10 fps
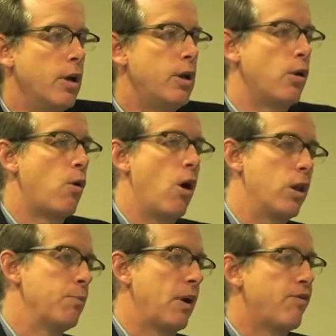you know, call
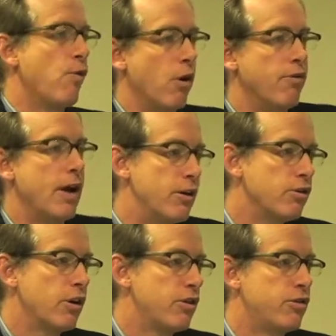them like four
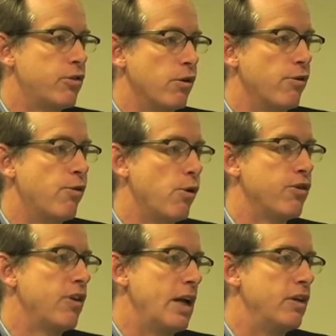evangelists or four
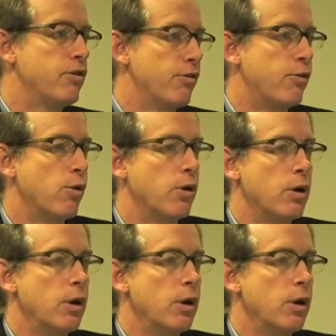saints or four